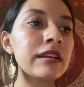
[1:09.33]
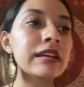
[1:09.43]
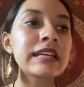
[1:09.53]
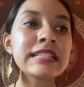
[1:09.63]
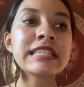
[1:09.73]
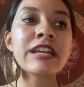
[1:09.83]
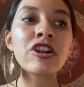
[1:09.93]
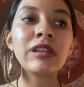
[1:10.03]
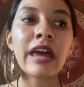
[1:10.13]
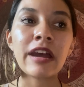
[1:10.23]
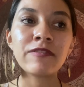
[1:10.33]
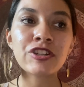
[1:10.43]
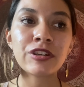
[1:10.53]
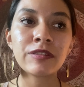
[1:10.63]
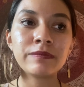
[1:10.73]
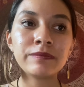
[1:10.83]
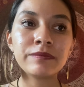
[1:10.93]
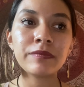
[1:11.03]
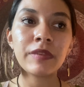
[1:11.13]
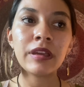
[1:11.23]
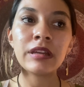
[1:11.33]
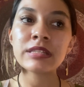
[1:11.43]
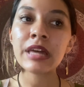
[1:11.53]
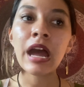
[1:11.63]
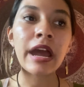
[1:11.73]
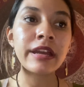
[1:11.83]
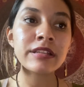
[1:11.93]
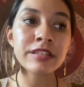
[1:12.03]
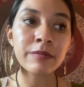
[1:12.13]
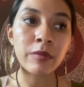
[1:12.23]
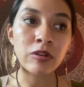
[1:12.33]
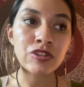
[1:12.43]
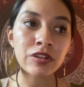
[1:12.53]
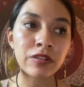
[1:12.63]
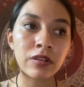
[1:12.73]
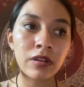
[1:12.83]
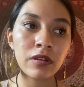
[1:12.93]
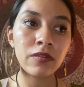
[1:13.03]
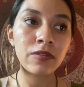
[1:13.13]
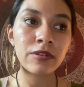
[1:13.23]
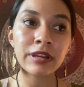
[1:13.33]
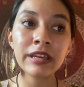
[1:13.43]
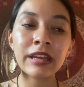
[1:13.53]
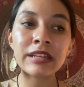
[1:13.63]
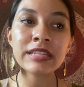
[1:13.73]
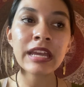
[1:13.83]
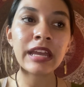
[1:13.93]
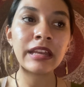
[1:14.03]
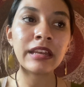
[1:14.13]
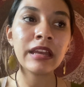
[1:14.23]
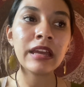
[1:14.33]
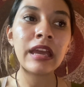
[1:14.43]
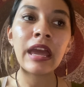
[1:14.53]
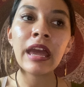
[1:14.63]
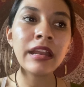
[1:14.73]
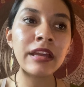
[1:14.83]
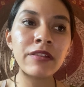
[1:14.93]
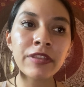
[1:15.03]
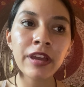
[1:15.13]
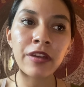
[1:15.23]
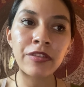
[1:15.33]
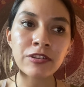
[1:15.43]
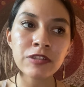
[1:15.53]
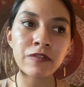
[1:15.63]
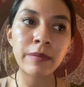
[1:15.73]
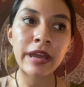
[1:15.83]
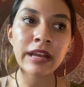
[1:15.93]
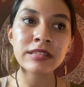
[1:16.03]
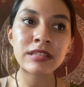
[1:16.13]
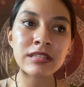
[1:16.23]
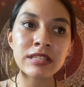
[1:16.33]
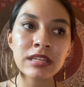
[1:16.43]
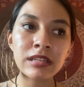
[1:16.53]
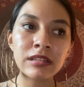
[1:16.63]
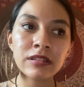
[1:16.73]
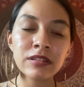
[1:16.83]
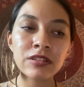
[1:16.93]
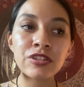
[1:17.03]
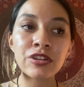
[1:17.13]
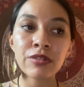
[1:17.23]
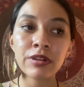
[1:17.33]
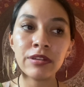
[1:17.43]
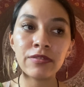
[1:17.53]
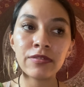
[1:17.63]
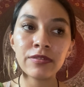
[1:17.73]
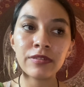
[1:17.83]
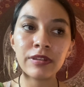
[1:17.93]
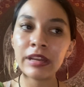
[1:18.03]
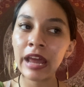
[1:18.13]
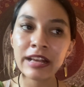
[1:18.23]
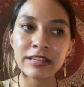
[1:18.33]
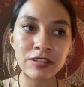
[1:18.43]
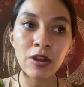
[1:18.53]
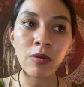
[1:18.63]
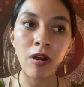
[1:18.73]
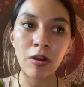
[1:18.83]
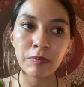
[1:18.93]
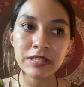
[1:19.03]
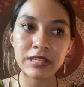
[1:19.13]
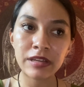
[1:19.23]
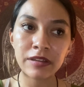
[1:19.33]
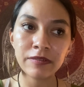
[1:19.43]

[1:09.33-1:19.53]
Consider laughter. It is the highest emotion, for it can contain any of the others from ecstasy to grief. It has no opposite.